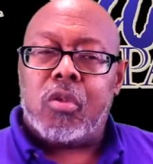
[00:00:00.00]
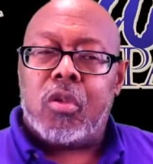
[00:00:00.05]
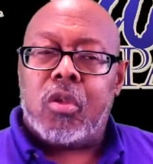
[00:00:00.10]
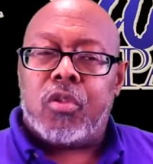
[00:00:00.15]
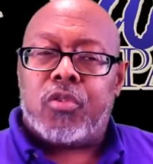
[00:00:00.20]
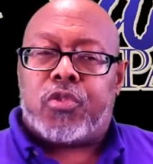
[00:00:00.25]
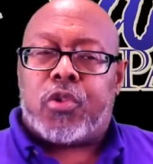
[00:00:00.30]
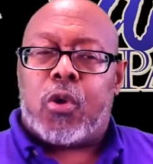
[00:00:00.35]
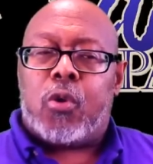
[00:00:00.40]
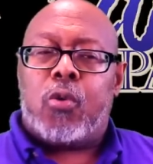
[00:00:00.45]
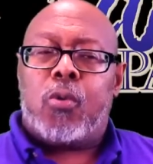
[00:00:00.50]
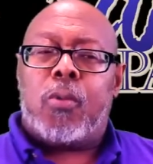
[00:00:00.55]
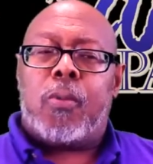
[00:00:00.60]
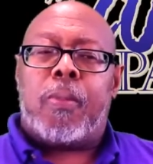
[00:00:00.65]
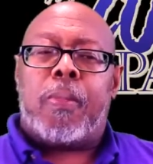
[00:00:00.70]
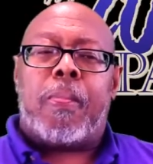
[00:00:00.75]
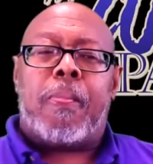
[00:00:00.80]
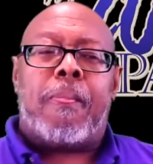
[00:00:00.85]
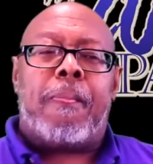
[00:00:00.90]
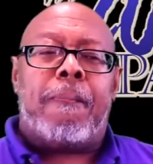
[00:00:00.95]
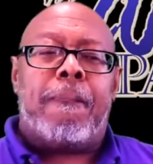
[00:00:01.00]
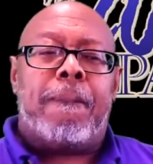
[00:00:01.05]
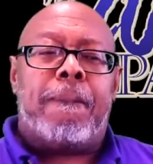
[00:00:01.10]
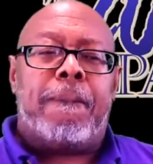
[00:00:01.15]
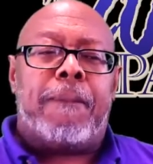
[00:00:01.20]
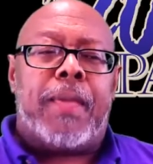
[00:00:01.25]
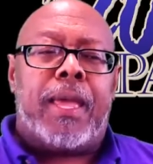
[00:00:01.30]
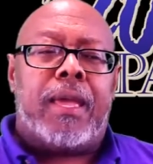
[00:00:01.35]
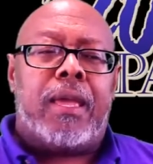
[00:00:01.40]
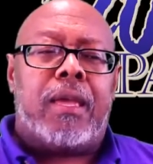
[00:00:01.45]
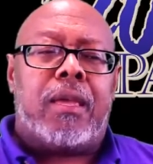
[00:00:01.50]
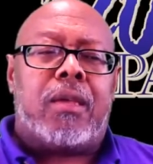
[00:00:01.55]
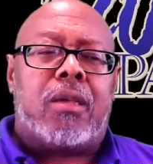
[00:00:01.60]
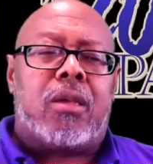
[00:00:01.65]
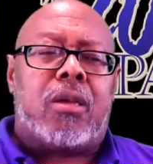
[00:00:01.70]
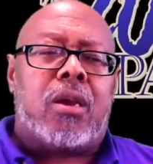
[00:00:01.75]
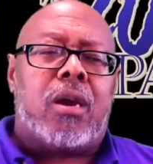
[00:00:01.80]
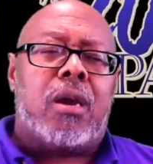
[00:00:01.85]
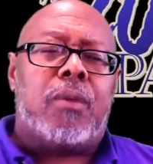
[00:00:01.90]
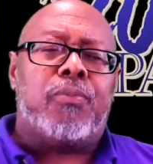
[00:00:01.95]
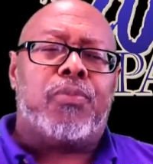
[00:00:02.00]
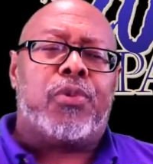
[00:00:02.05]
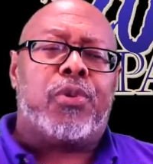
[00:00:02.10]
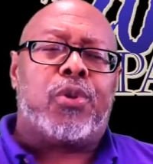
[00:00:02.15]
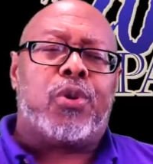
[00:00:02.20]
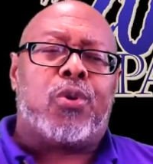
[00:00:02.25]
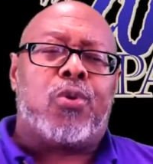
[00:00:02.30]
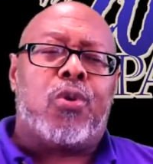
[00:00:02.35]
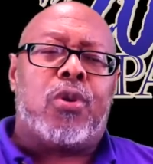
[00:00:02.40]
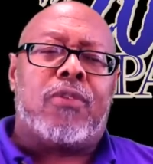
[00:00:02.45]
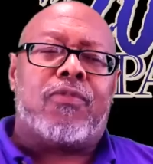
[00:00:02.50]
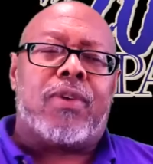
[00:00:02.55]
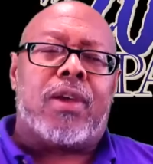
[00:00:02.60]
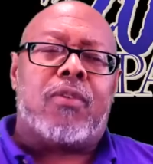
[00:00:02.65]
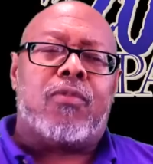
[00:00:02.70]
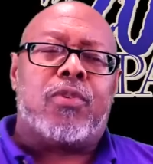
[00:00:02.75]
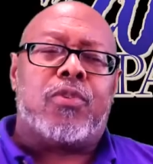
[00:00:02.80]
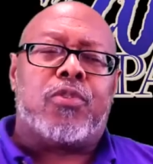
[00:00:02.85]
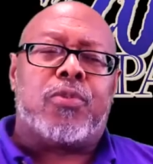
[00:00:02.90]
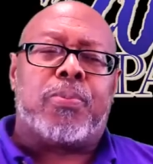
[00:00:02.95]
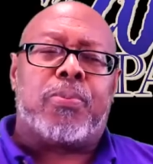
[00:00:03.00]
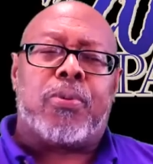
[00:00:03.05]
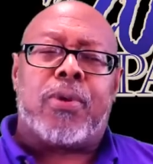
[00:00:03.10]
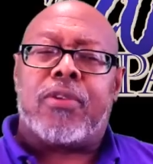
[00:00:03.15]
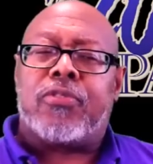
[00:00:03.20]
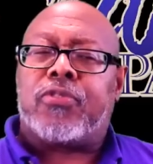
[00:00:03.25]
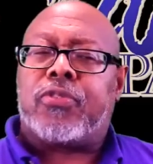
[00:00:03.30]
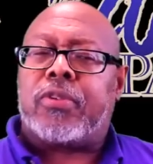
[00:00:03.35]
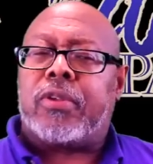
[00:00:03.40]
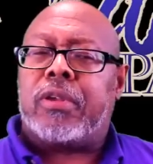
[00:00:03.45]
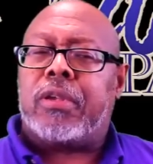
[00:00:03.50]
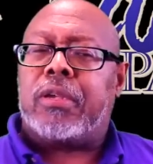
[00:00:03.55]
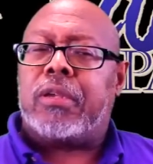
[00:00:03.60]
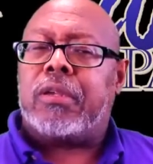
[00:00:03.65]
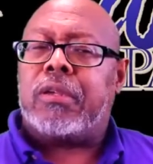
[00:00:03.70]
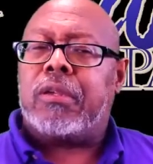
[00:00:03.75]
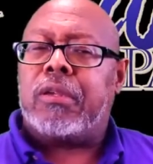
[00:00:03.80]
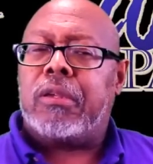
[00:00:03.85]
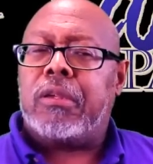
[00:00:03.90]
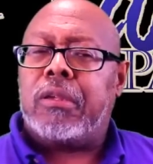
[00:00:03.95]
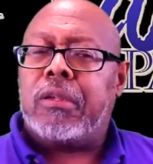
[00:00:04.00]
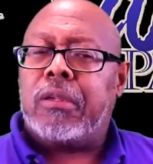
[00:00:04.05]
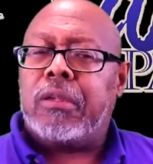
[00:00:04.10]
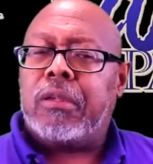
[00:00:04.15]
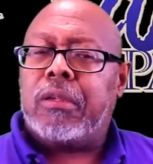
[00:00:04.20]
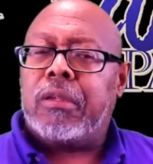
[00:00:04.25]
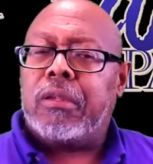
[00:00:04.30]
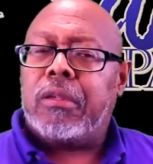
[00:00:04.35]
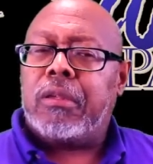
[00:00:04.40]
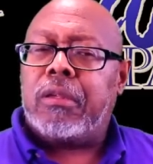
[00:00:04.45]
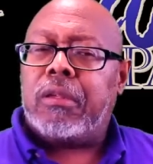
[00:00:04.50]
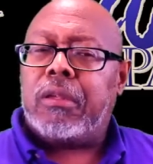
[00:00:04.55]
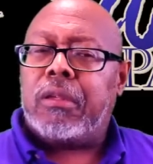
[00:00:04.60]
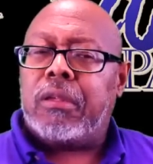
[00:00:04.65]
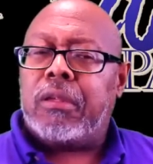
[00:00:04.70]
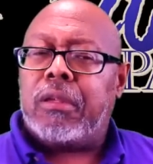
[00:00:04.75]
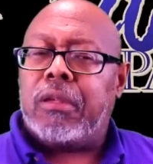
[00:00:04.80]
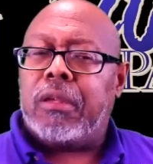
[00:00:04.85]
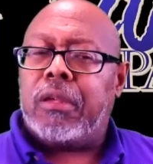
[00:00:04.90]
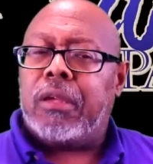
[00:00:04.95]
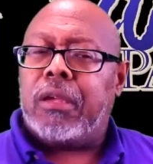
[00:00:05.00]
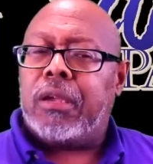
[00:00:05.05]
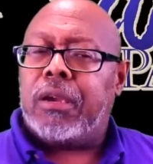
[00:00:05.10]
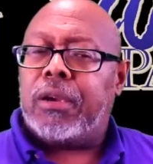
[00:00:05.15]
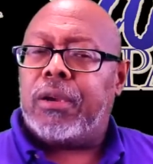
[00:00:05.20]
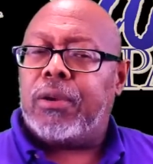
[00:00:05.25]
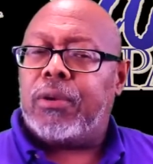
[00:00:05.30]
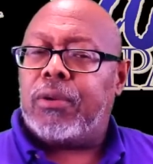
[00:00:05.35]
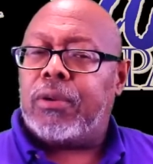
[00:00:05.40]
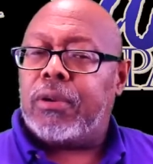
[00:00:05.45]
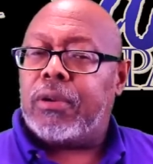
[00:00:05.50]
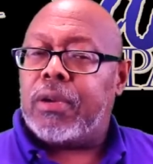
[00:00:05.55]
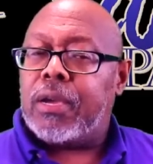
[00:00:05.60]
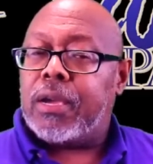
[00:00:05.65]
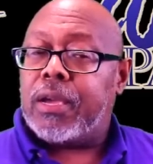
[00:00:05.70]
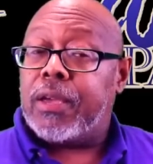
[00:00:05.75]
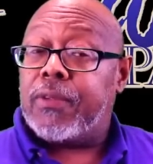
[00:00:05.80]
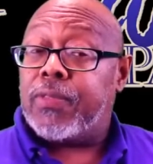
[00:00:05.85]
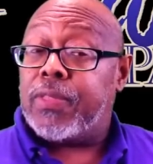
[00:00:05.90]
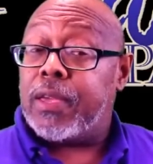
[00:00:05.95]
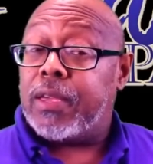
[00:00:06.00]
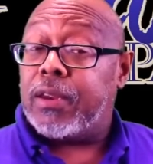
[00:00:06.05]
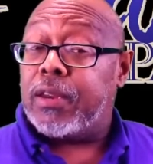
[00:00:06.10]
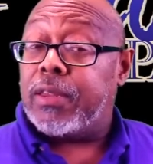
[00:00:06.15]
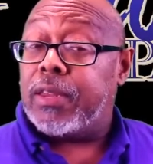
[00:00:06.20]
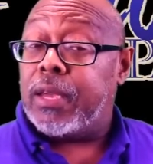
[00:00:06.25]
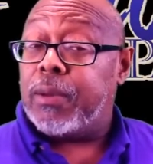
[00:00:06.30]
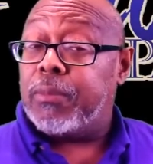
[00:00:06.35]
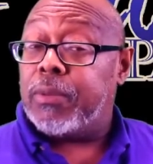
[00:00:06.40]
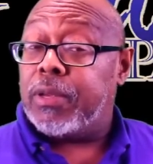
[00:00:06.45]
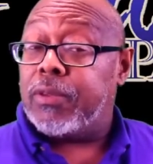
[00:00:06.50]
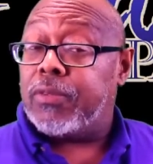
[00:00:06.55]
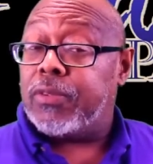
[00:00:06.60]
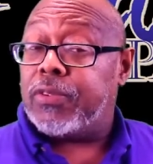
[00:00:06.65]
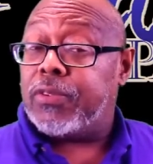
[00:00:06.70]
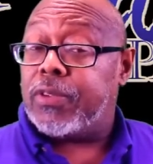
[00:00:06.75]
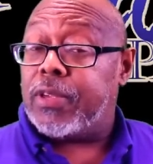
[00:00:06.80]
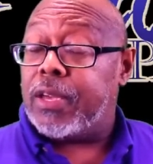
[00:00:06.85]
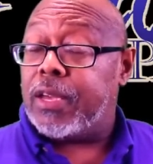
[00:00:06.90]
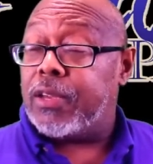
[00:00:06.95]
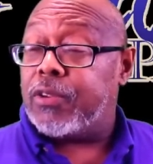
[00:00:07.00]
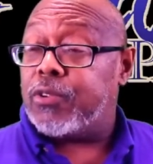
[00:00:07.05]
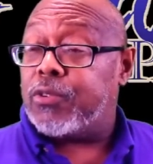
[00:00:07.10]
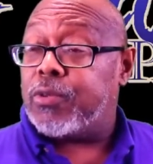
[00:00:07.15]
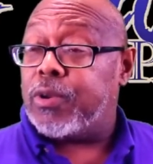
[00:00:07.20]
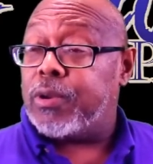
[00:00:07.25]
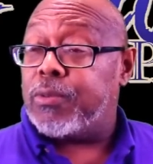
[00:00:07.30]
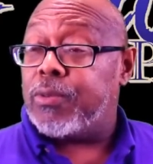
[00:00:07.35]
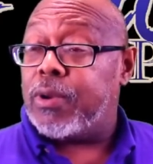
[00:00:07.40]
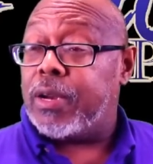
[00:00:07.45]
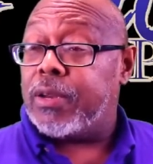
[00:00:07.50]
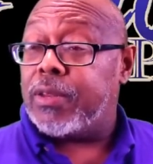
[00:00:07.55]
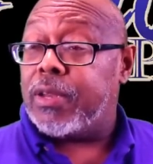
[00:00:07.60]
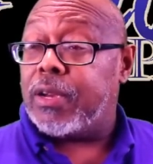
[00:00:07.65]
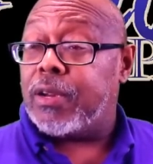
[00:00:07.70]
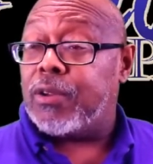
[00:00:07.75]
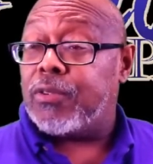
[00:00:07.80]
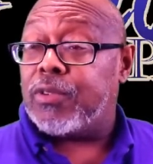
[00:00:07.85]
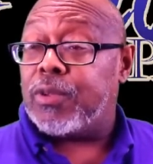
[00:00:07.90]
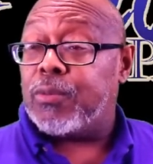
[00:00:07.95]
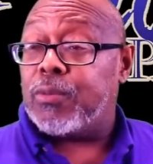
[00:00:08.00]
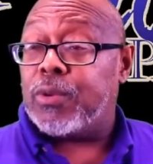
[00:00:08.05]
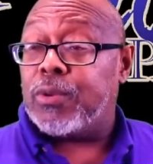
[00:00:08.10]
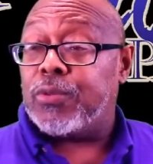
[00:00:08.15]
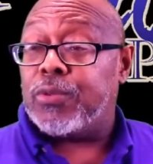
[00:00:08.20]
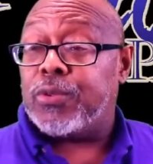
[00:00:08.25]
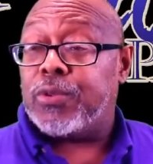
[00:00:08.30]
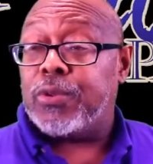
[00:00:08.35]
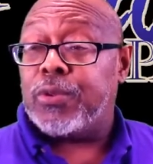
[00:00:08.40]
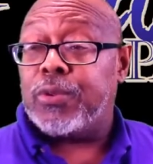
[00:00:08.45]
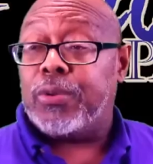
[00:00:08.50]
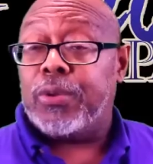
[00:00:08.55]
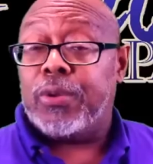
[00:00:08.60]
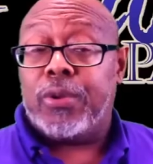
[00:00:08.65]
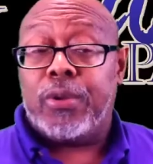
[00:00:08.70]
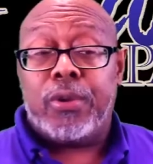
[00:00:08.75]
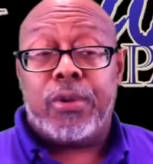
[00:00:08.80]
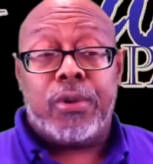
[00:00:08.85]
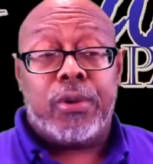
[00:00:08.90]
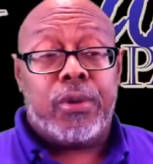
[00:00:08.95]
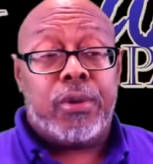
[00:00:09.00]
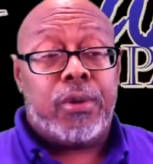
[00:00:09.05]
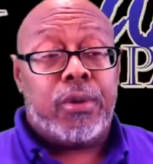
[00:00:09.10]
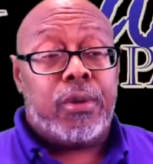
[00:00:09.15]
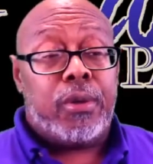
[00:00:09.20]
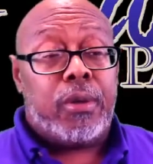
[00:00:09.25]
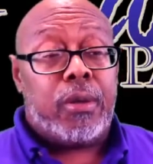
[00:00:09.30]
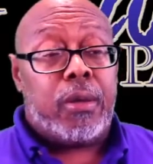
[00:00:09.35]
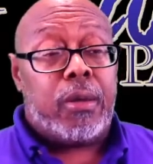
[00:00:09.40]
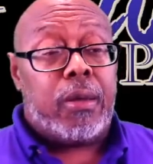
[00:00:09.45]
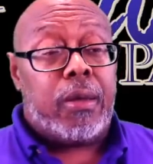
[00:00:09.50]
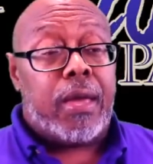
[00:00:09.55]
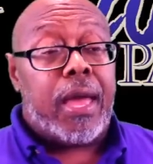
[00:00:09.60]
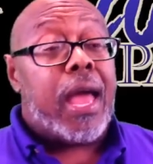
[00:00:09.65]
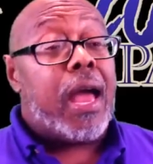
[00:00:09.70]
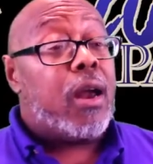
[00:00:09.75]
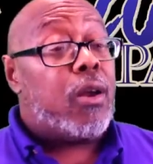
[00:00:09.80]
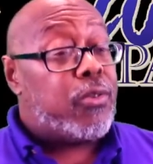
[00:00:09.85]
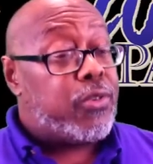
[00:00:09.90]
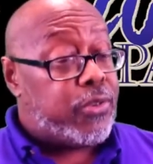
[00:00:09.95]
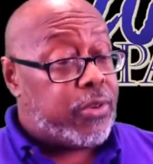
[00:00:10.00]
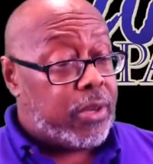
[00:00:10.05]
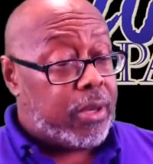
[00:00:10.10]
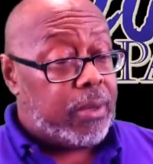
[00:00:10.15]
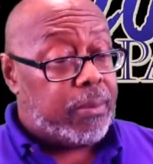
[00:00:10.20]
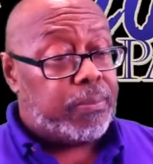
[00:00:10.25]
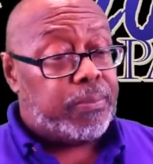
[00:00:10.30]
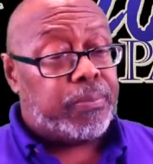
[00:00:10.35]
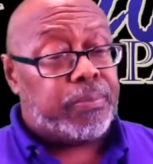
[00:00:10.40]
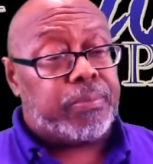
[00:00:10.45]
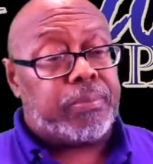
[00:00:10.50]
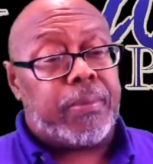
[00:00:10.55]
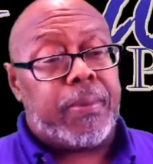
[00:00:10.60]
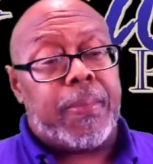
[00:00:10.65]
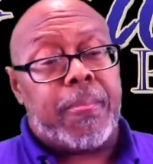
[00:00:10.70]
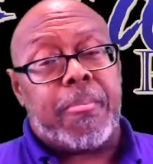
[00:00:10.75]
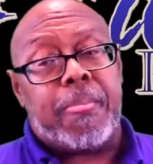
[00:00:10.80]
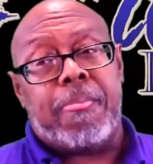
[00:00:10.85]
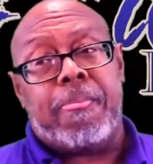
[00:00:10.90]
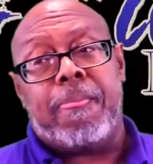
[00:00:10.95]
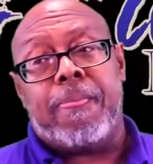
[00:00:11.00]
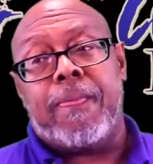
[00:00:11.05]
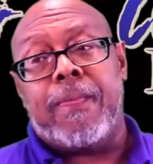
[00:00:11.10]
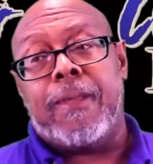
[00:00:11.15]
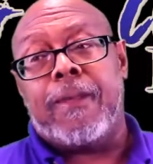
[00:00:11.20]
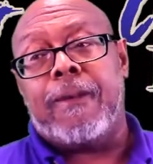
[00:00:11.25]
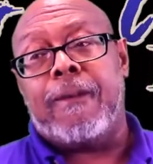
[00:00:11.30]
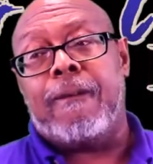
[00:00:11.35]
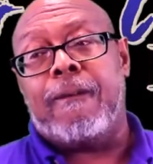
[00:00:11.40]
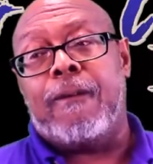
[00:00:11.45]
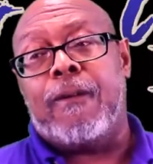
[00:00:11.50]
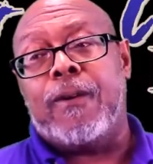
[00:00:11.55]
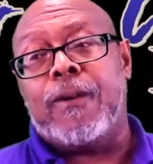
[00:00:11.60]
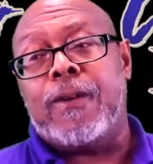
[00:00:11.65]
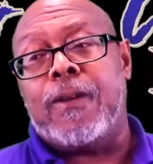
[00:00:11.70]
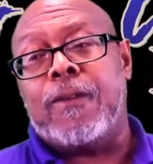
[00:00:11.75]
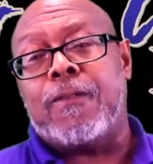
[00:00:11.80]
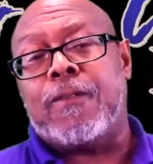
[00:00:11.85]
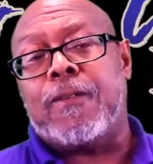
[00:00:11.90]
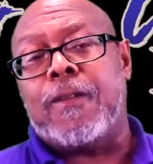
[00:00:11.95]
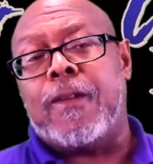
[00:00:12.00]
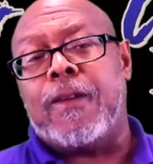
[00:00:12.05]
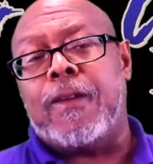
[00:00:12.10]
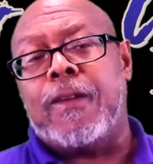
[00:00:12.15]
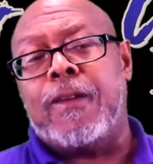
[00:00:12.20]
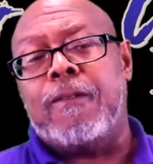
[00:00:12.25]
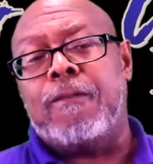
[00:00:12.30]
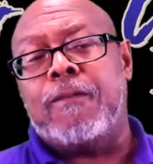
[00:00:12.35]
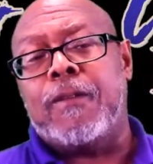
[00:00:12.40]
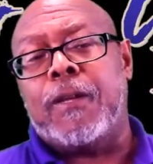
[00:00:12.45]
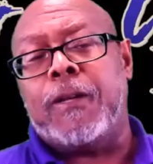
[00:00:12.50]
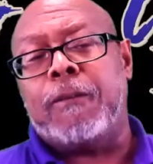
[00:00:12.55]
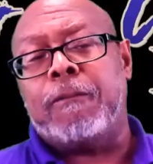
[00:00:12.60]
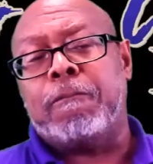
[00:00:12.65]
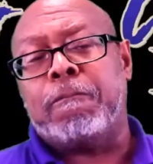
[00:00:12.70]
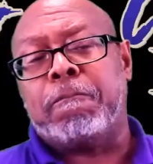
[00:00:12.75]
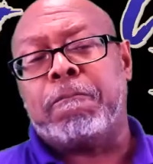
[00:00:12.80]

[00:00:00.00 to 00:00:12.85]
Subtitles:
So they come to the corner of Elvis Presley, and I can't think of the name of the side street right now because I want to. Alcid on yesterday evening.